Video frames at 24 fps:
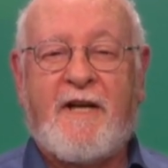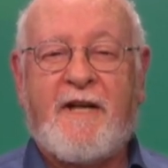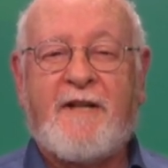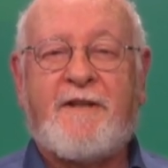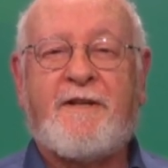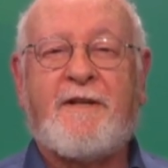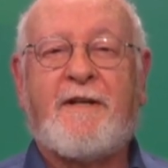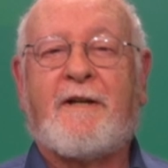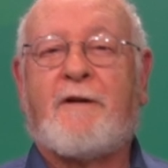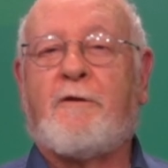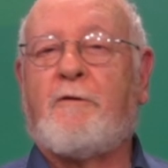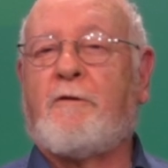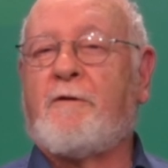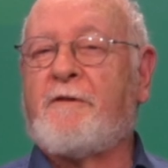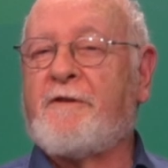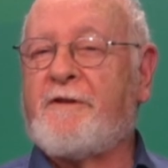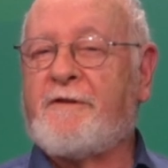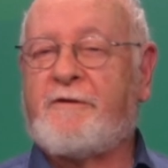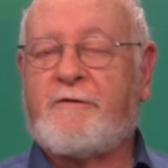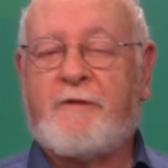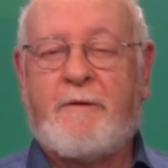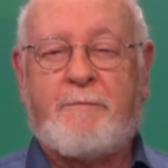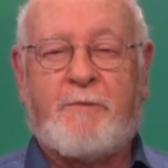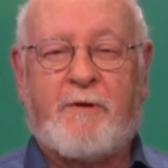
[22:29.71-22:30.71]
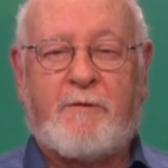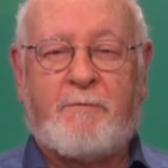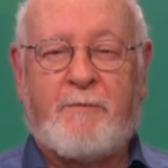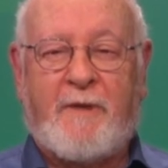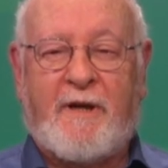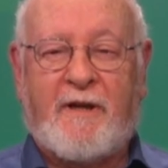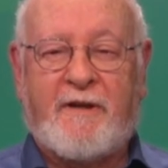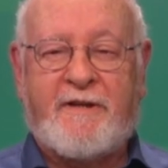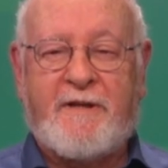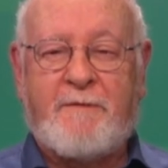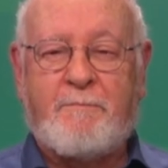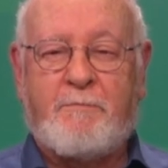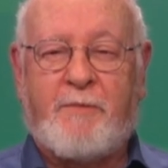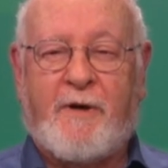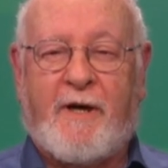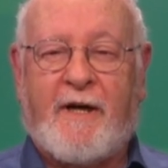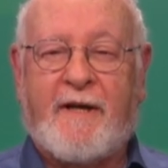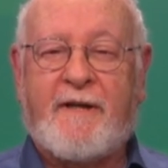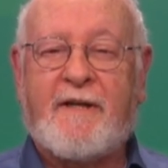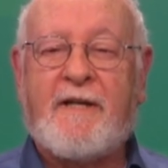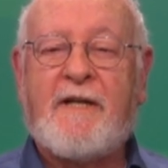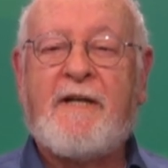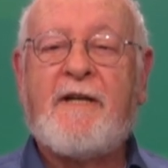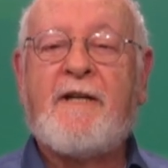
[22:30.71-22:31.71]
ethic or the triple melting
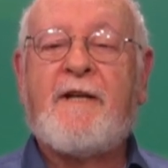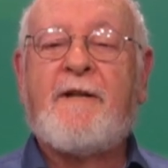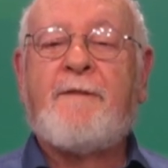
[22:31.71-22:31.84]
pot,